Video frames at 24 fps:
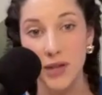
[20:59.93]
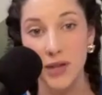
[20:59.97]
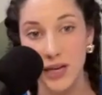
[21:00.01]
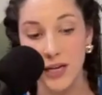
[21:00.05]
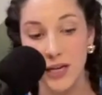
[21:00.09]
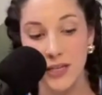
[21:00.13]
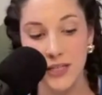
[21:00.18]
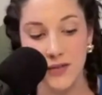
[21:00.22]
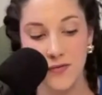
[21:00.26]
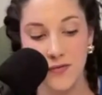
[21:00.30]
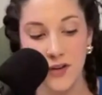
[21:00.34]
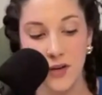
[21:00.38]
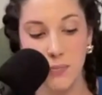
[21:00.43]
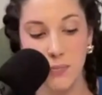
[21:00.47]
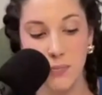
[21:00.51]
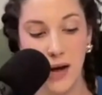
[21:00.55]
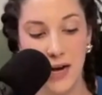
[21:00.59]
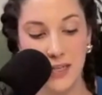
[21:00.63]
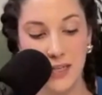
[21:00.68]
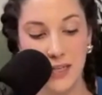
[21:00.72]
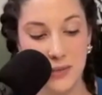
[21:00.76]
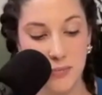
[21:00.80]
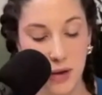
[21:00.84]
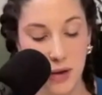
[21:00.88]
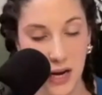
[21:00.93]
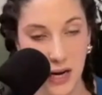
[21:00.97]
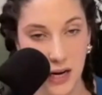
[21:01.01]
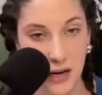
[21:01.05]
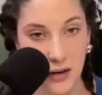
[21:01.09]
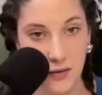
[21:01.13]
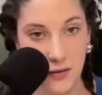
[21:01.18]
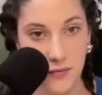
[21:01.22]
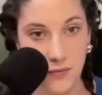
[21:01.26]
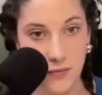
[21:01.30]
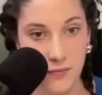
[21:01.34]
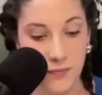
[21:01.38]
because of your past
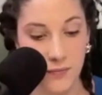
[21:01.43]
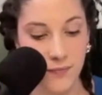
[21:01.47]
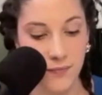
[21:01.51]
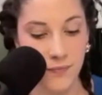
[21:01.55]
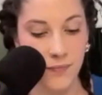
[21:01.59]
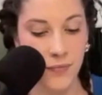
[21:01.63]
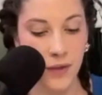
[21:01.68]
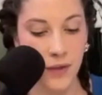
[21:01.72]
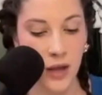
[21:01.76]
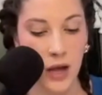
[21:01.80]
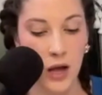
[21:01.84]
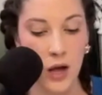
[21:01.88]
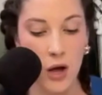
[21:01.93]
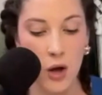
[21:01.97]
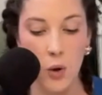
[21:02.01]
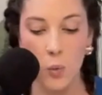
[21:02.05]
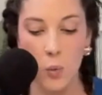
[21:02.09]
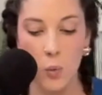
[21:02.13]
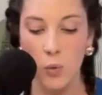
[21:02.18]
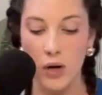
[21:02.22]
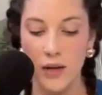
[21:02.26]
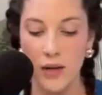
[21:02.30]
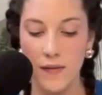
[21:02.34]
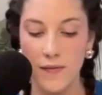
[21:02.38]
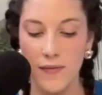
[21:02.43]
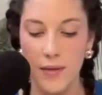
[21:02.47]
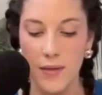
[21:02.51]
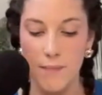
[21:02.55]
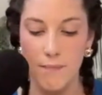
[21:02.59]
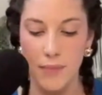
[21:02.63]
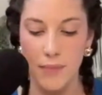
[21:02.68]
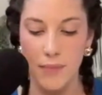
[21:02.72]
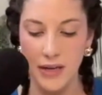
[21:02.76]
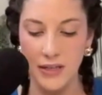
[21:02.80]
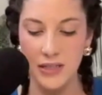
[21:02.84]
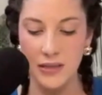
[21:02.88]
pain. One of
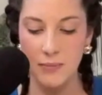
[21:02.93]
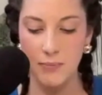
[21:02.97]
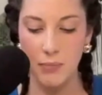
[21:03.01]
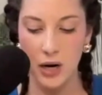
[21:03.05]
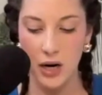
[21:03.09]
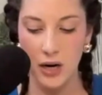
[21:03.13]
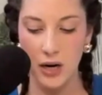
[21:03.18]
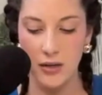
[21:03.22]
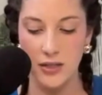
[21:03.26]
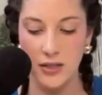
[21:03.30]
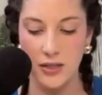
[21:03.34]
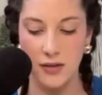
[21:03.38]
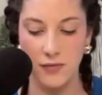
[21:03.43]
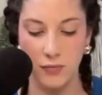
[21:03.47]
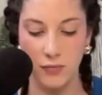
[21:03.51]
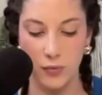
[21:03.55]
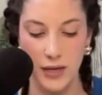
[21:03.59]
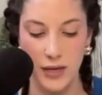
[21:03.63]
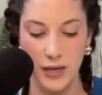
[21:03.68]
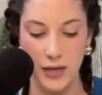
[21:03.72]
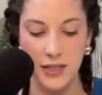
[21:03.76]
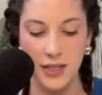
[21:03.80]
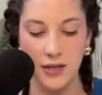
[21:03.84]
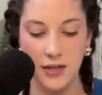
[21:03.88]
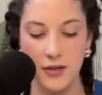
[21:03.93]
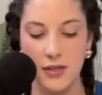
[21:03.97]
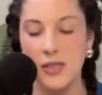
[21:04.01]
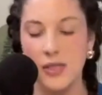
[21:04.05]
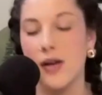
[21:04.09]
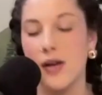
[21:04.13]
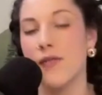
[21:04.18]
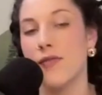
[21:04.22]
the best parts of raising your